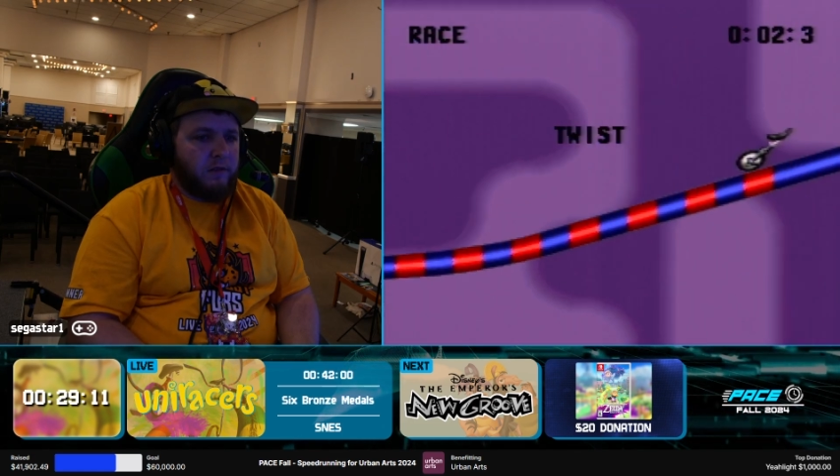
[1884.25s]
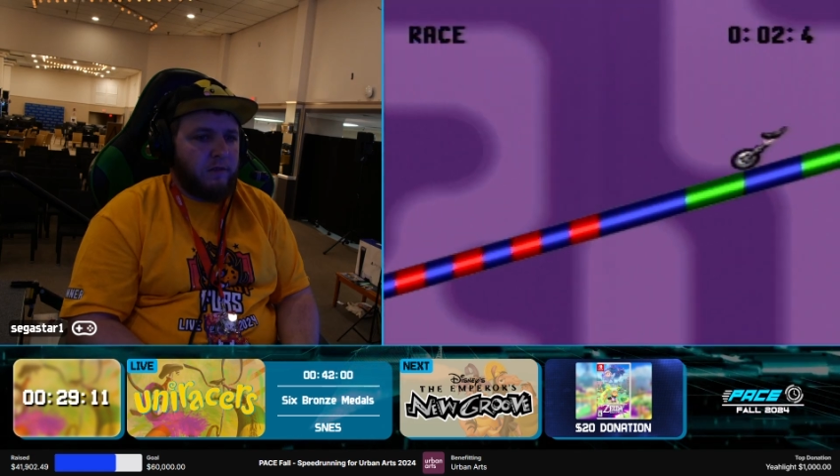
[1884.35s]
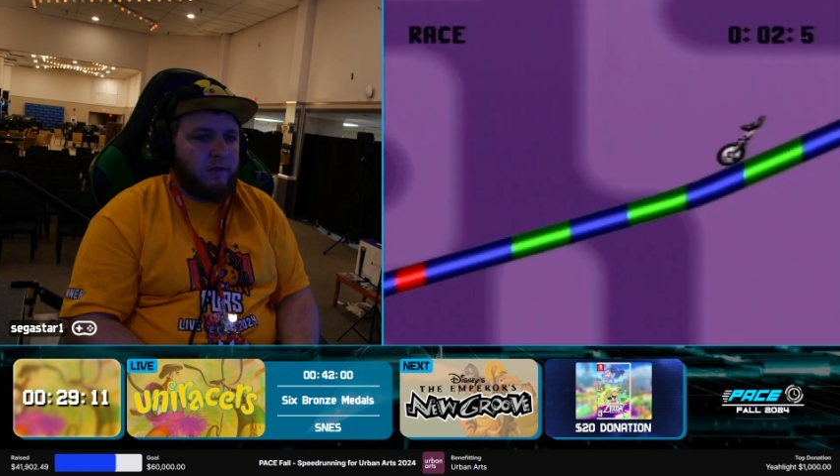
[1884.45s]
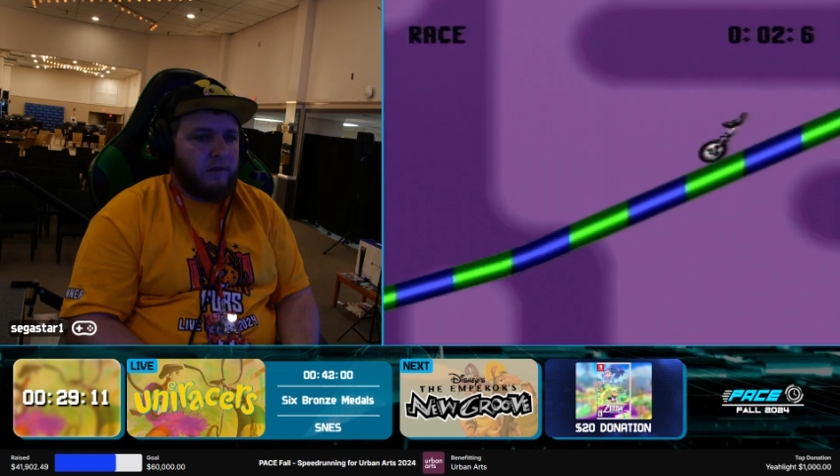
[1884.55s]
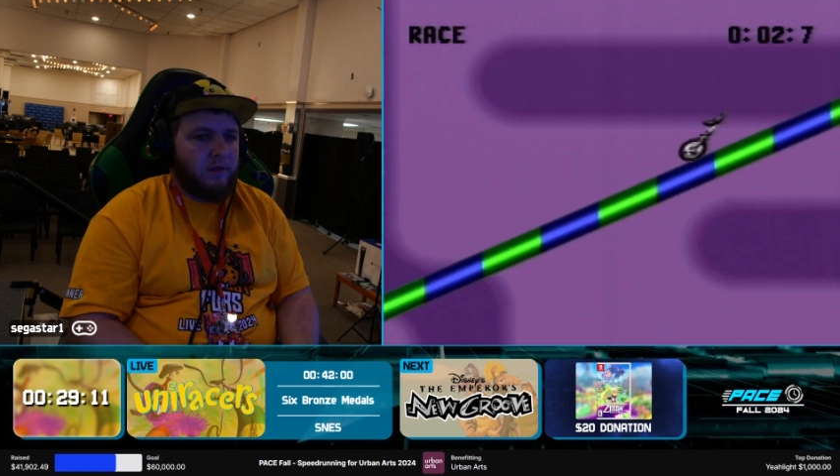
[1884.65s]

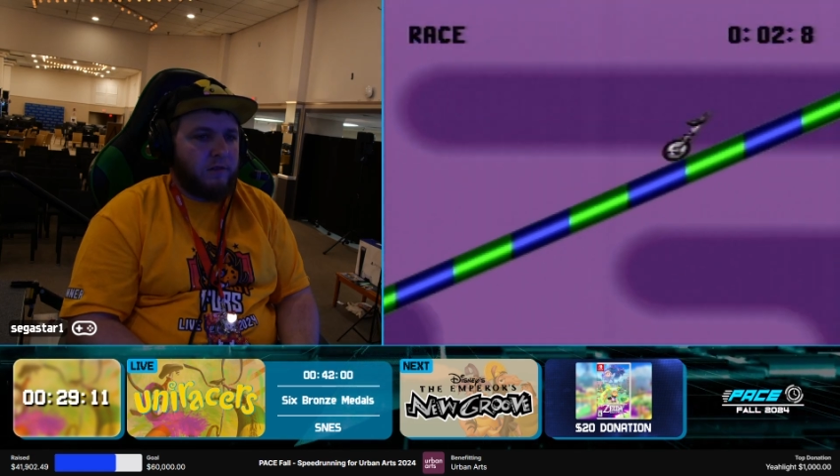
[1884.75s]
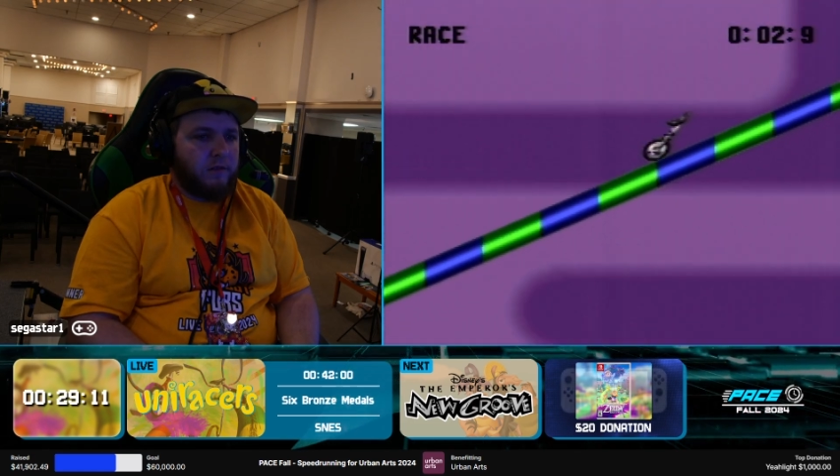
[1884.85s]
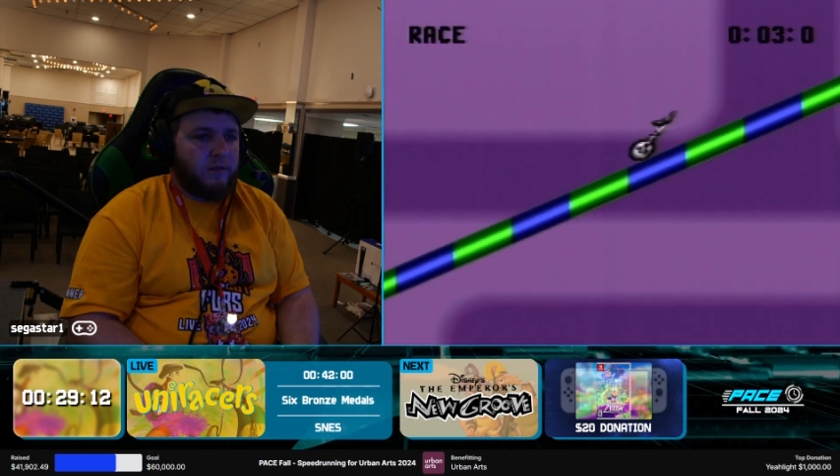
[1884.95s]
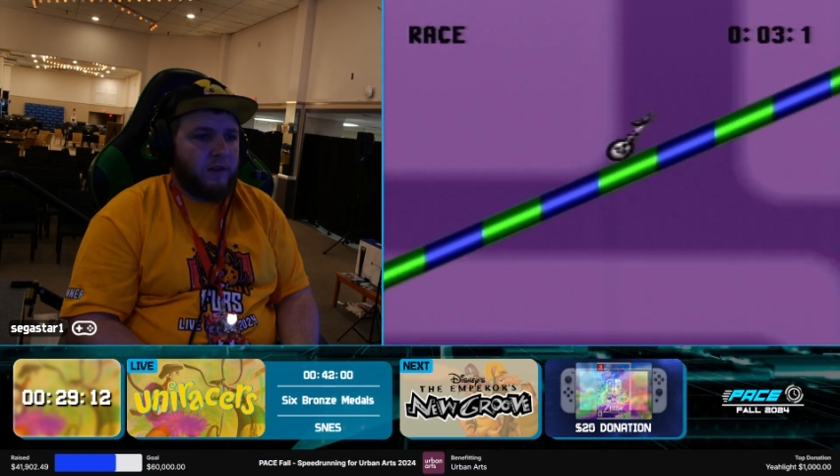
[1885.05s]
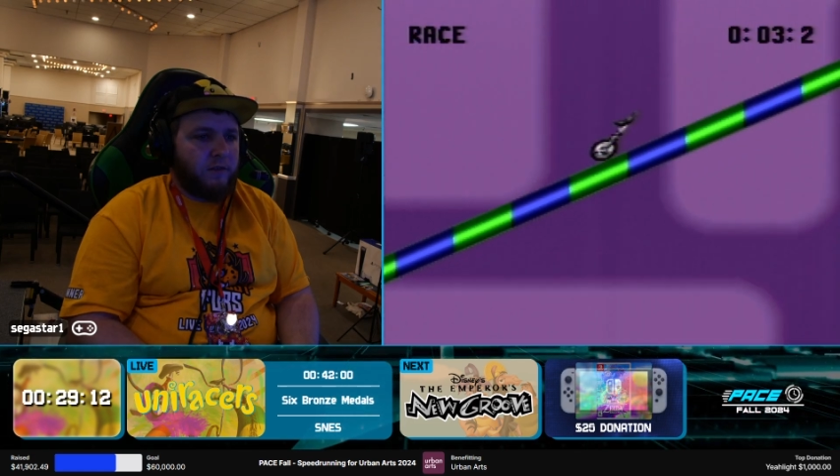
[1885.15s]
so
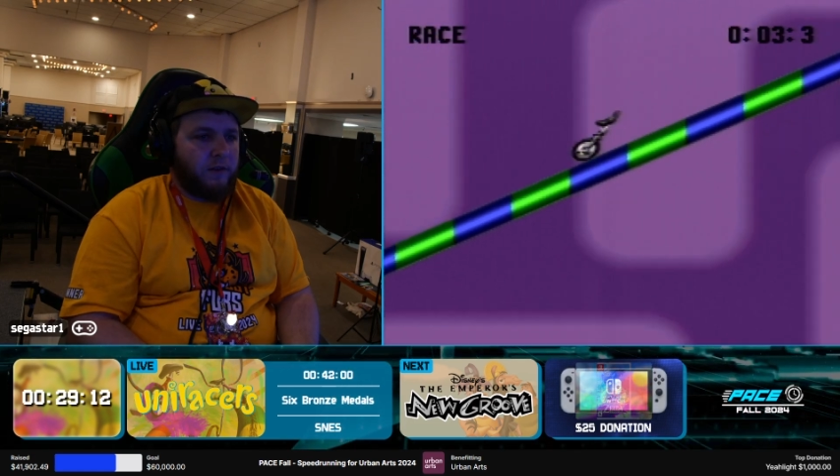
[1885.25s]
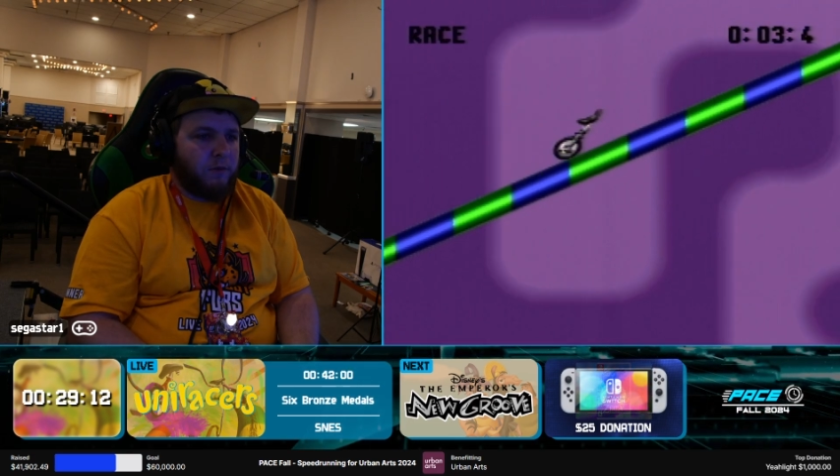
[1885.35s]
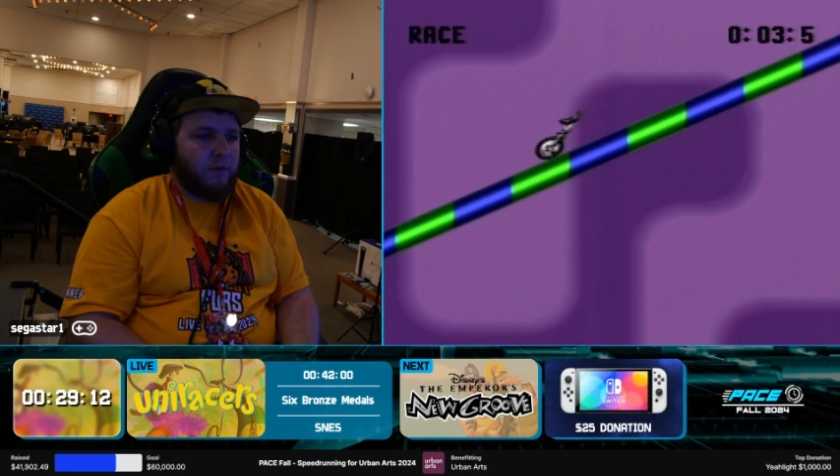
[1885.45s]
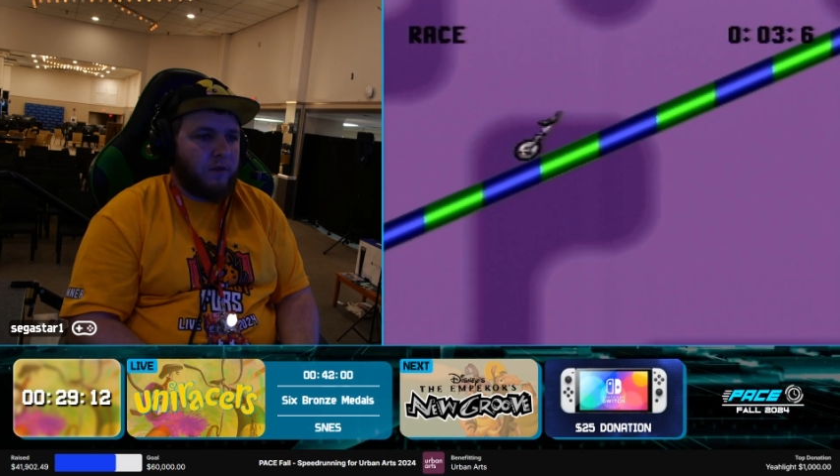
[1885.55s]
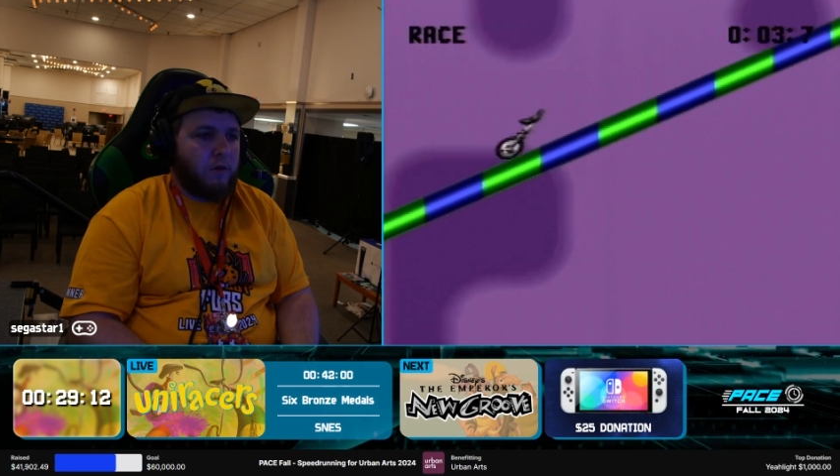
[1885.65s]
it's definitely
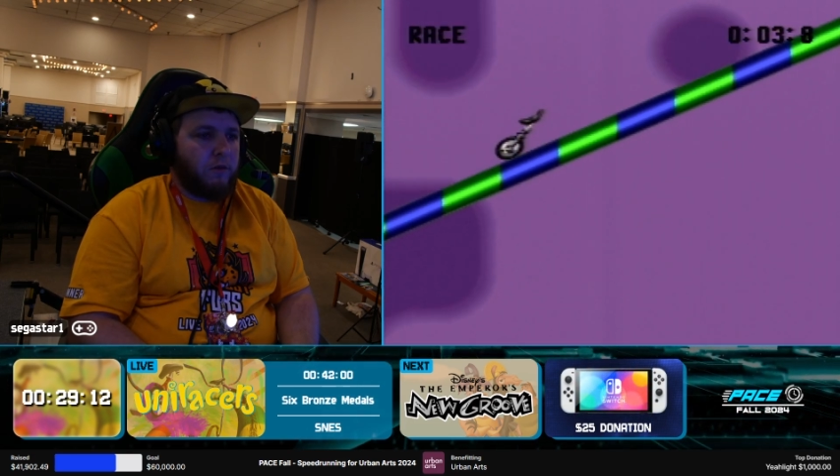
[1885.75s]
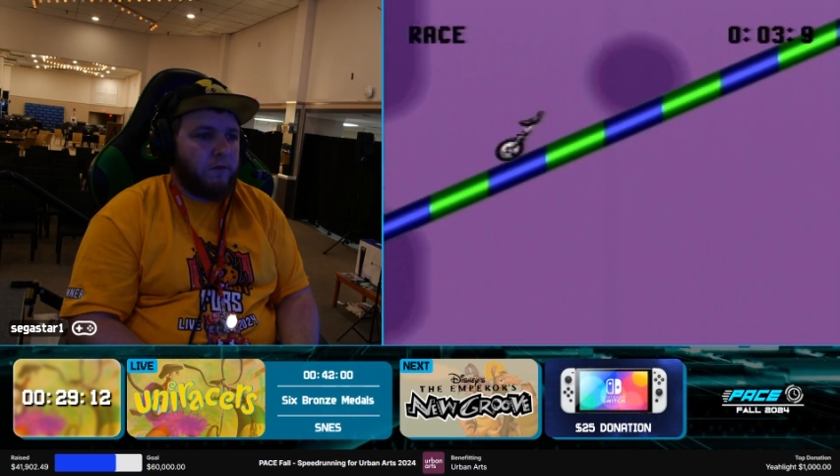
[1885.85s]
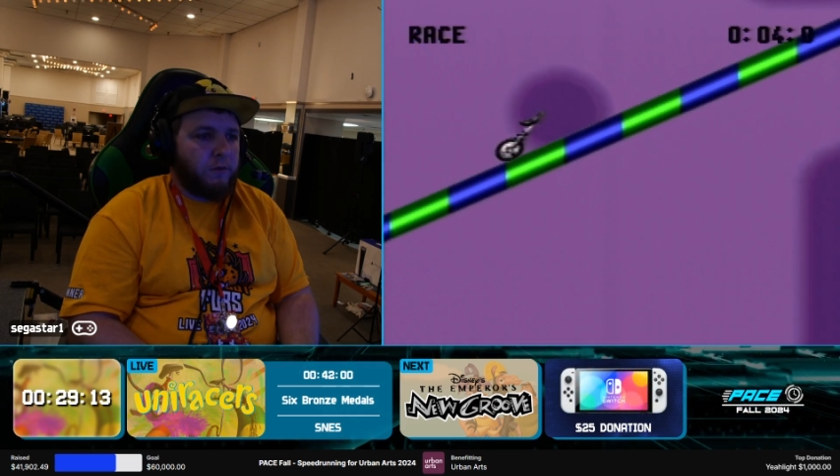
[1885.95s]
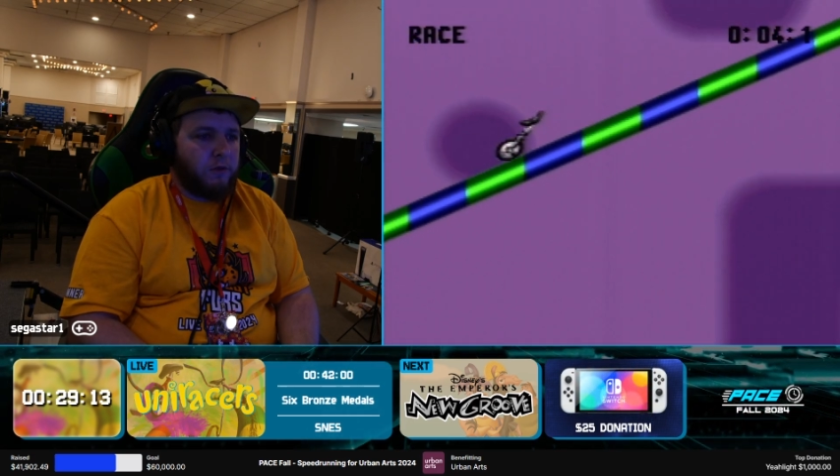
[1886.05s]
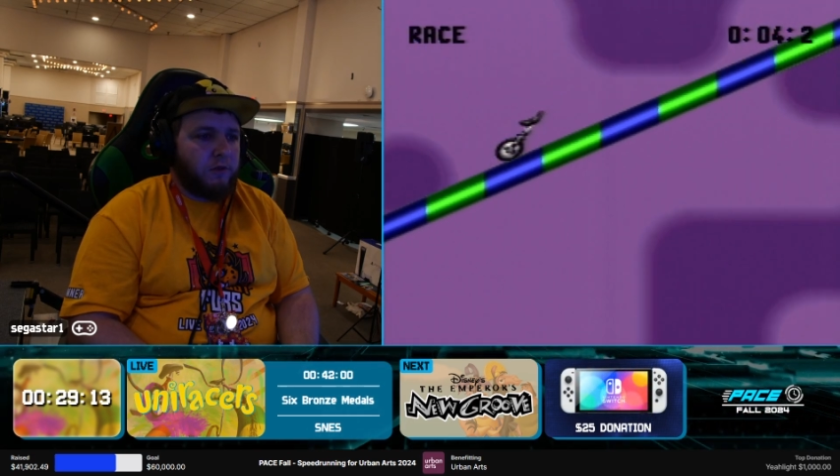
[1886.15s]
worth going for.